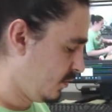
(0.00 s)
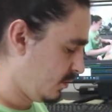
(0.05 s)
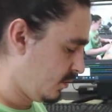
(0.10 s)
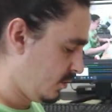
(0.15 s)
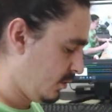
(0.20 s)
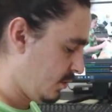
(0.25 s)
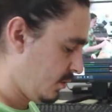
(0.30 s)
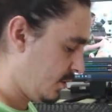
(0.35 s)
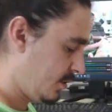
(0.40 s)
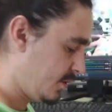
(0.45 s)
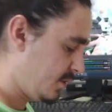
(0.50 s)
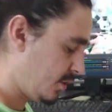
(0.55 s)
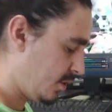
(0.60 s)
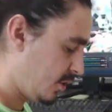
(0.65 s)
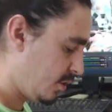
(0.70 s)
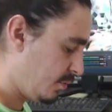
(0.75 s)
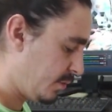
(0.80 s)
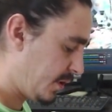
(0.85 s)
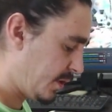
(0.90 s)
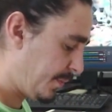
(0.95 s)

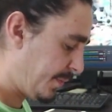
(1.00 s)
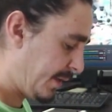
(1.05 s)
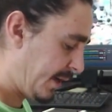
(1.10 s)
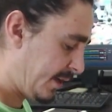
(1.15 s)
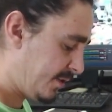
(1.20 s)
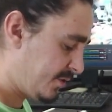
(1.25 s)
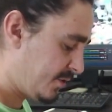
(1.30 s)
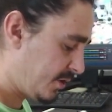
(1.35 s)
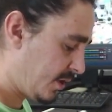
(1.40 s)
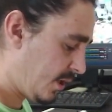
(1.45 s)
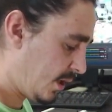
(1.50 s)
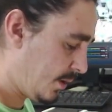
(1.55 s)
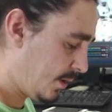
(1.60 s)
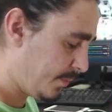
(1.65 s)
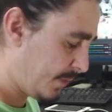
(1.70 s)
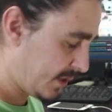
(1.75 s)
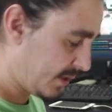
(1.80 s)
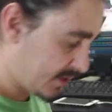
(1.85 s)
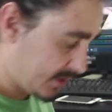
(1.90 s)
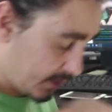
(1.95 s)
So when the pads are not
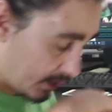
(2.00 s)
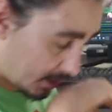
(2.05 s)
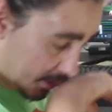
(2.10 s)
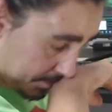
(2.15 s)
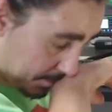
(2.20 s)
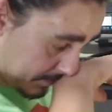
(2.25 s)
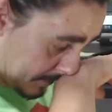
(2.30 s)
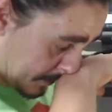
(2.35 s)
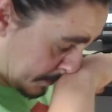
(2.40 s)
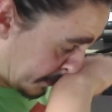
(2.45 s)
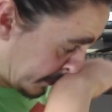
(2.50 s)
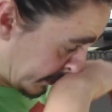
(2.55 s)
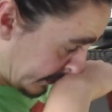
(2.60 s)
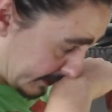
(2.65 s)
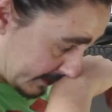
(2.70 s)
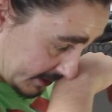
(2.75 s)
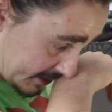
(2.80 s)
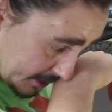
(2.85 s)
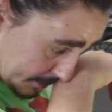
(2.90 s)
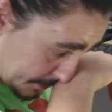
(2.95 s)
messed up, it's pretty
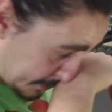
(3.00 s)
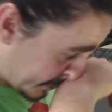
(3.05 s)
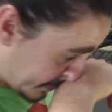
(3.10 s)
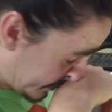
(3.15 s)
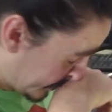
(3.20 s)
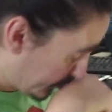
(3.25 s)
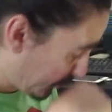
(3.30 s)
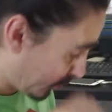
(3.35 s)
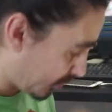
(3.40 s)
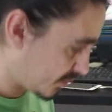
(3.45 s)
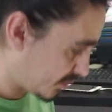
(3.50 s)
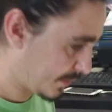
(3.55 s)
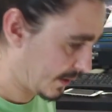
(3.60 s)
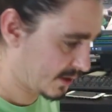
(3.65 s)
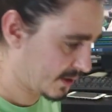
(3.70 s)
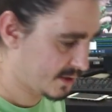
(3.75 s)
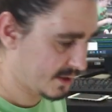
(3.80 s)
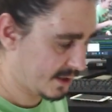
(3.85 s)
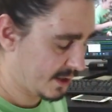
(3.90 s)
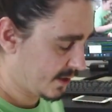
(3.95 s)
easy to put these boards
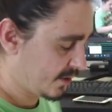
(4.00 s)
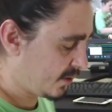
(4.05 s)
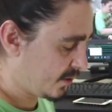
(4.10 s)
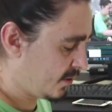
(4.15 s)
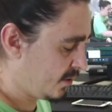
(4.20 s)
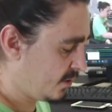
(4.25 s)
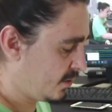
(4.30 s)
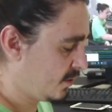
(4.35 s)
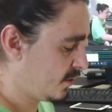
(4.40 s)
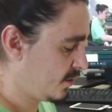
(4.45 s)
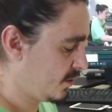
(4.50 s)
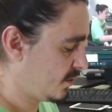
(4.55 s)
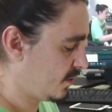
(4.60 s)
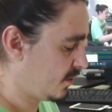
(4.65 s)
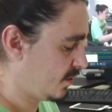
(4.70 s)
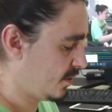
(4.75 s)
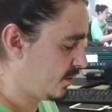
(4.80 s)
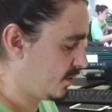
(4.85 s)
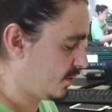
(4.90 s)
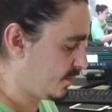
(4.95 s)
back together.
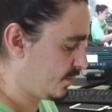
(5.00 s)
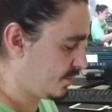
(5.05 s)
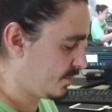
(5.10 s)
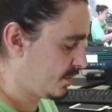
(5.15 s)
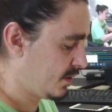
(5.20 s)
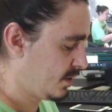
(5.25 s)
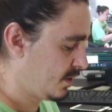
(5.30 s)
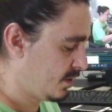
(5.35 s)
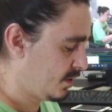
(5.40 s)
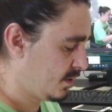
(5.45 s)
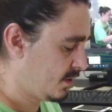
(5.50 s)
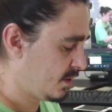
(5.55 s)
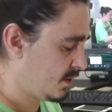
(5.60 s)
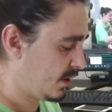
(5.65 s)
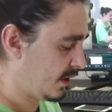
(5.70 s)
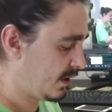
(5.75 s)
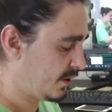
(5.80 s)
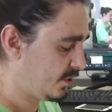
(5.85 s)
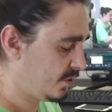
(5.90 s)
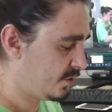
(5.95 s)

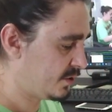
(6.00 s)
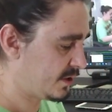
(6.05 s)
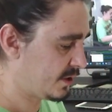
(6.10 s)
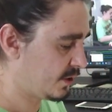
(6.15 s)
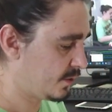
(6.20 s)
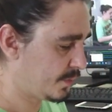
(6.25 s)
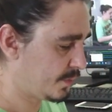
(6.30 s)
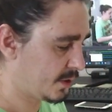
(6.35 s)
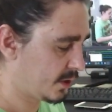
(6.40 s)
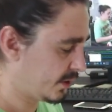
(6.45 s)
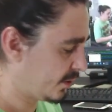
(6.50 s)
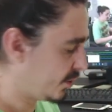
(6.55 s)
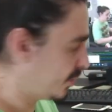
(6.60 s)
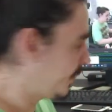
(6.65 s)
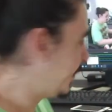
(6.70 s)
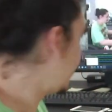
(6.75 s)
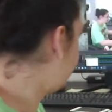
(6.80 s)
I do still put a little bit of